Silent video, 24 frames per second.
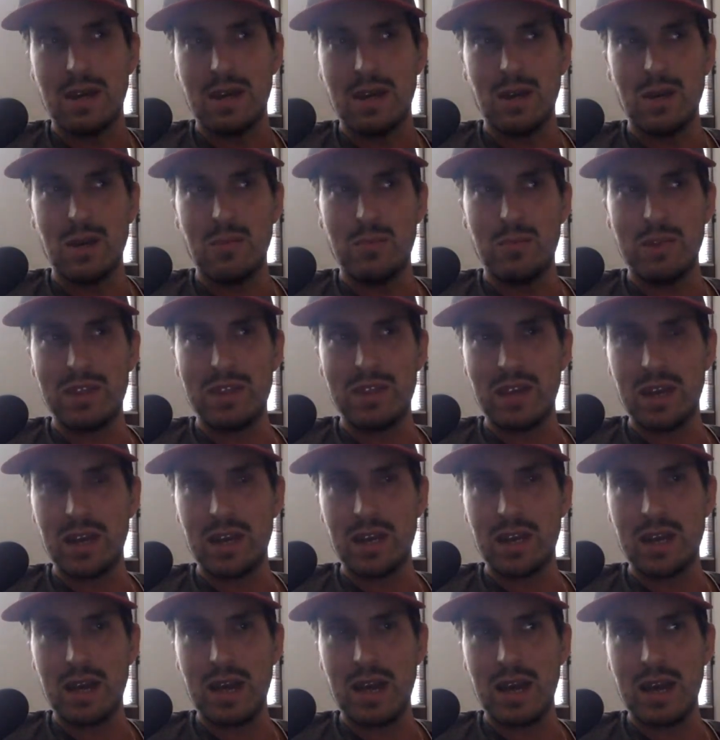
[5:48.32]
But then
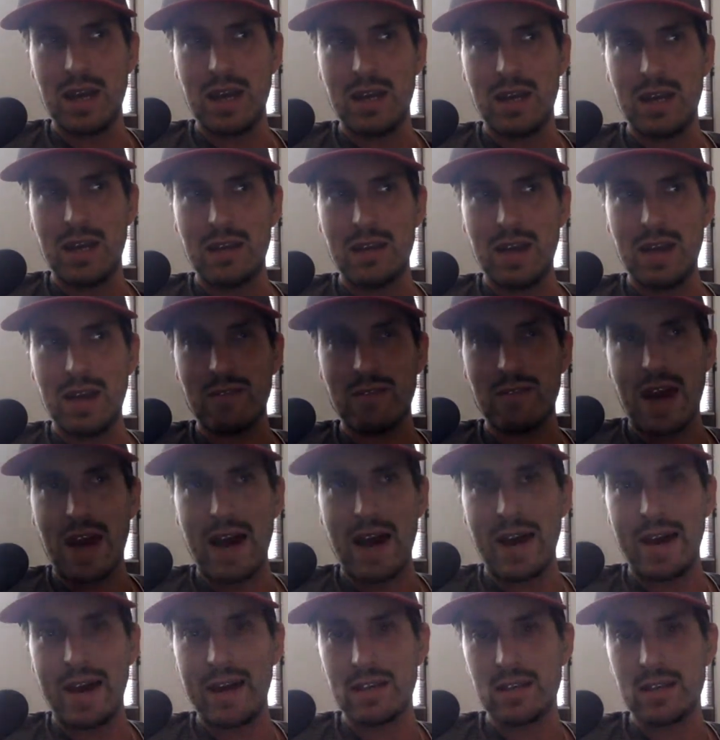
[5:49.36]
again, they have the
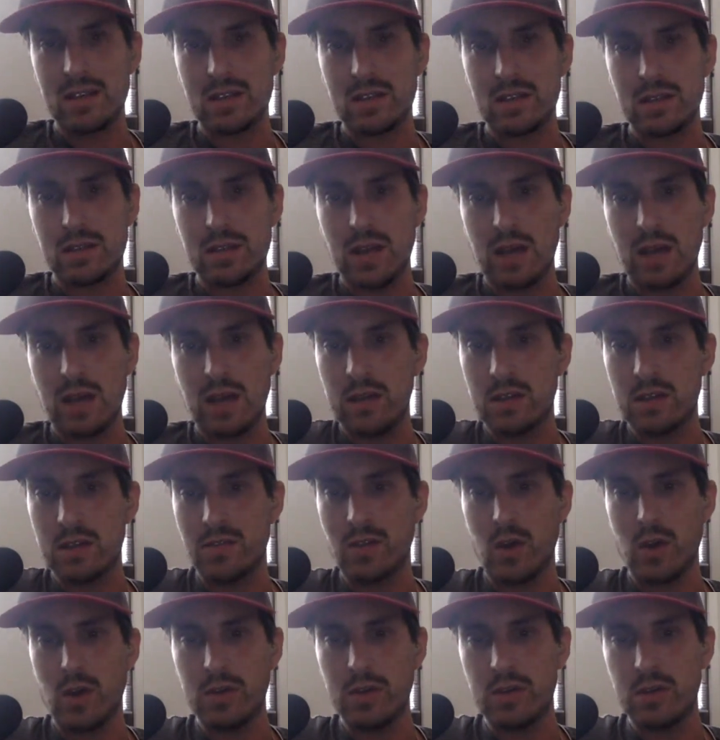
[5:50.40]
highest attendance of
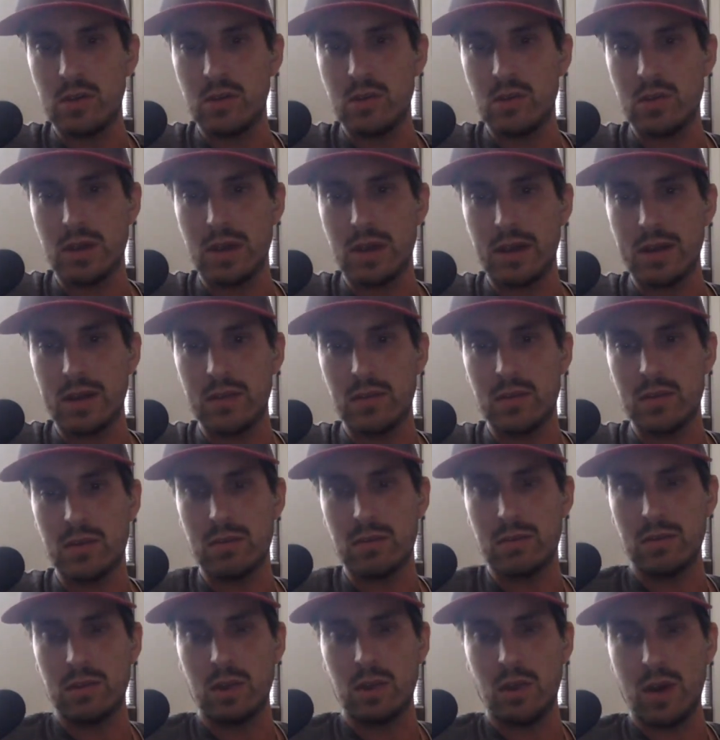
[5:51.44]
all the two sides with,
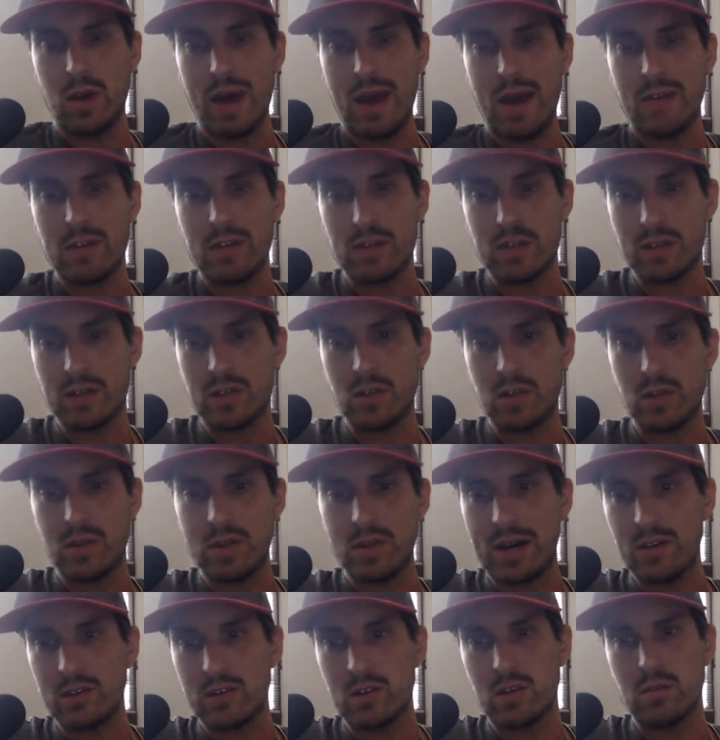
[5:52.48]
averaging
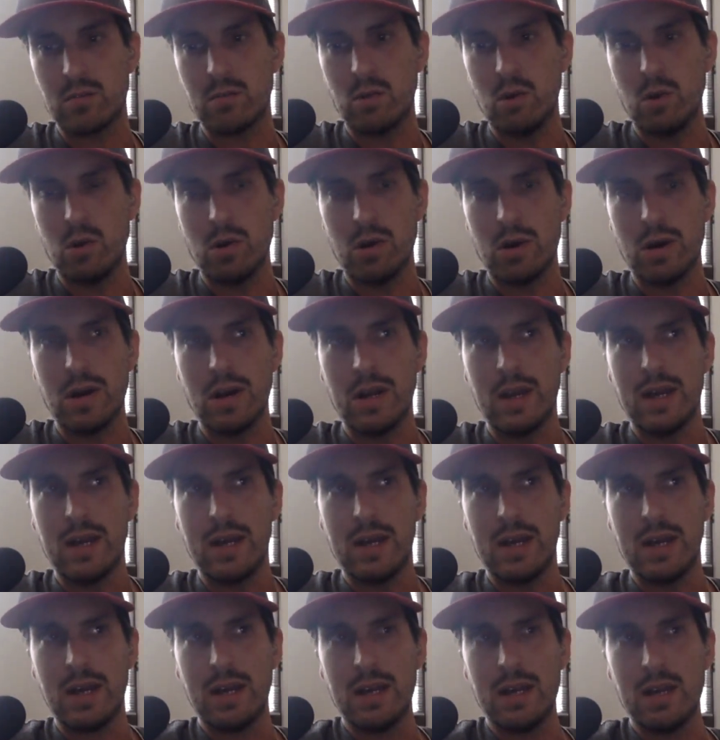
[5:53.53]
2,000 or more.
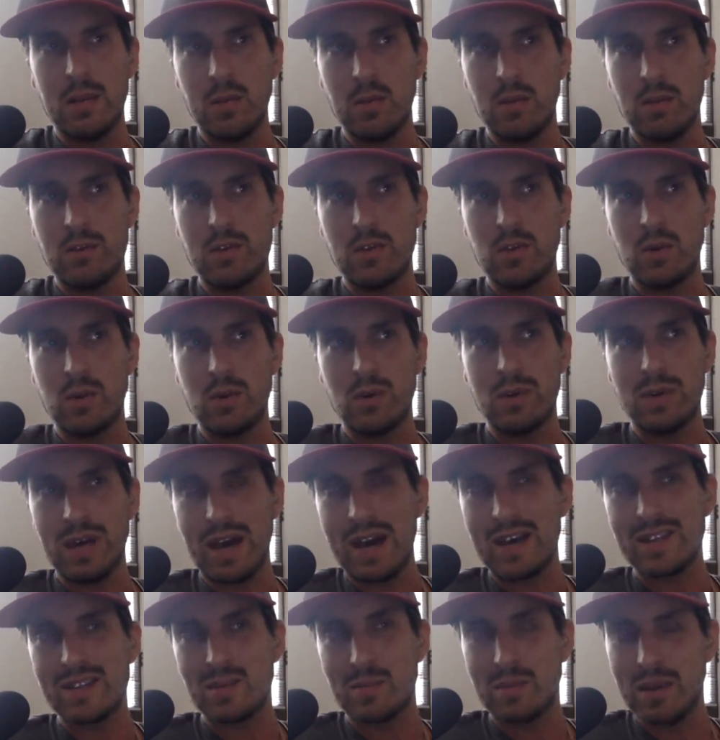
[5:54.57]
And they moved to
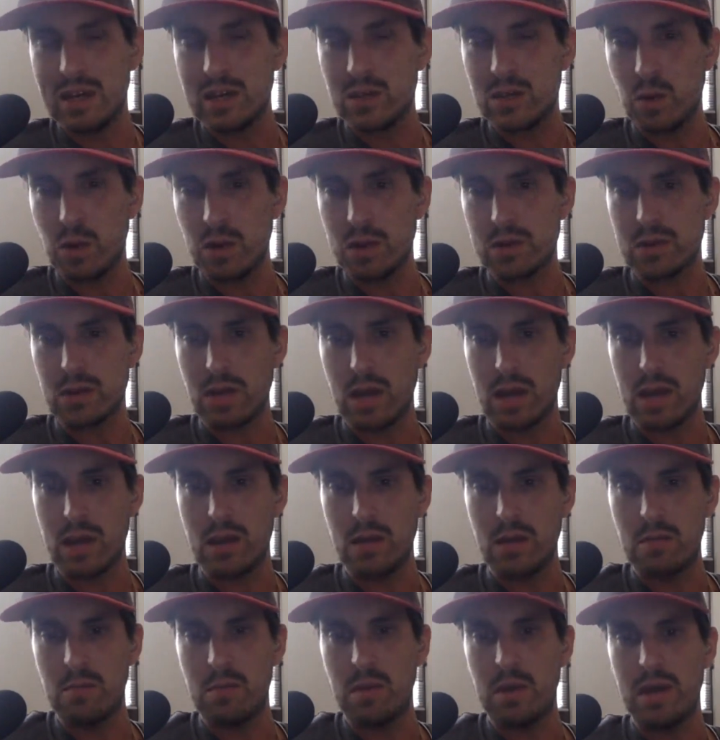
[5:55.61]
it's a baseball
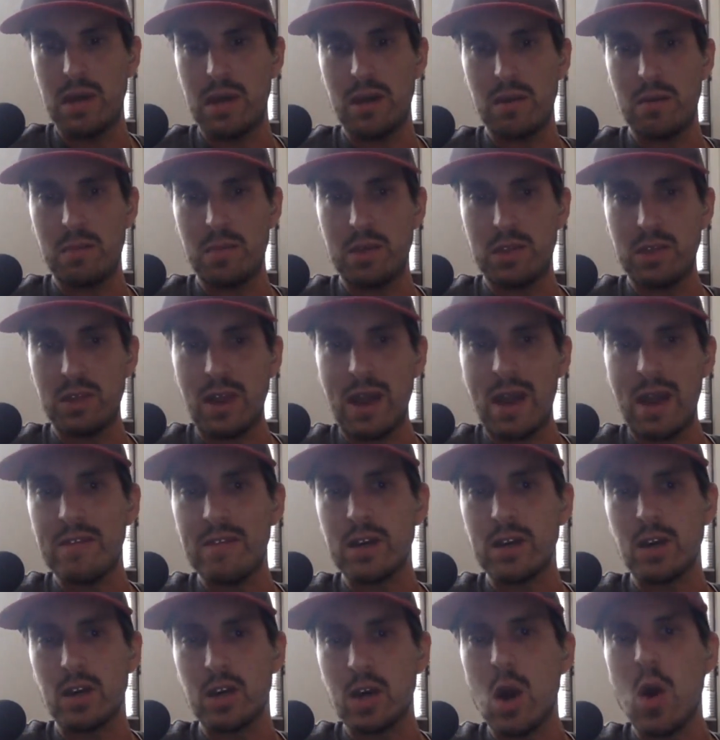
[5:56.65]
stadium, but they're
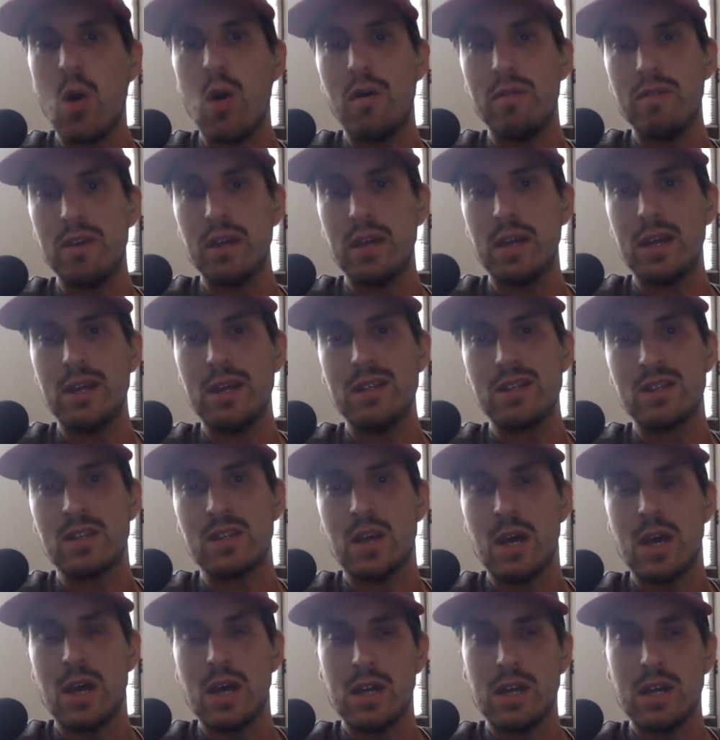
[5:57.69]
having a go of it.
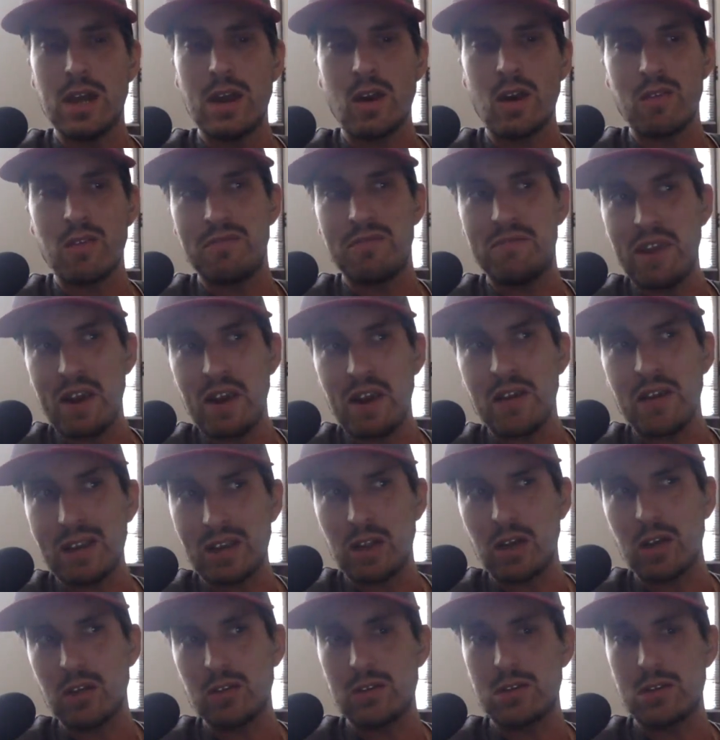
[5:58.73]
They are very
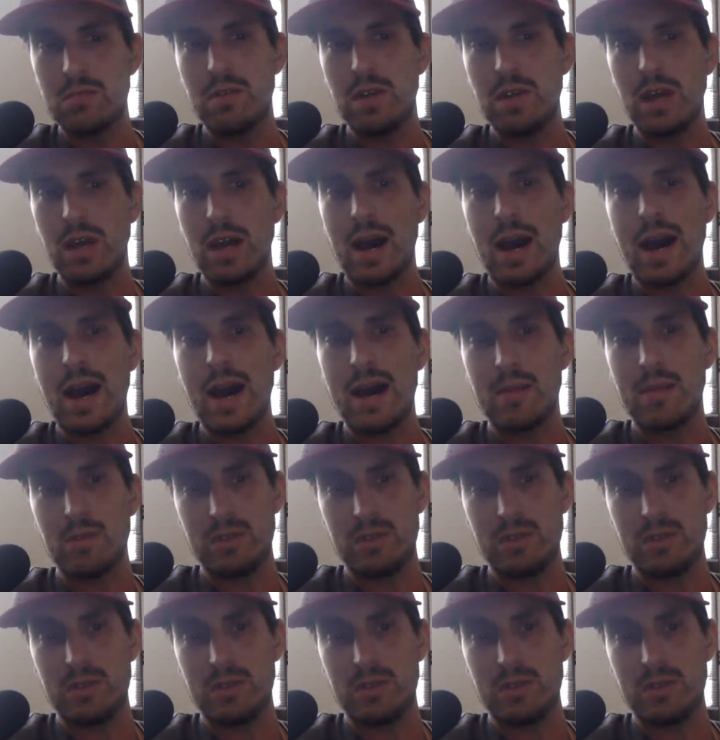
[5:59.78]
close to being a hybrid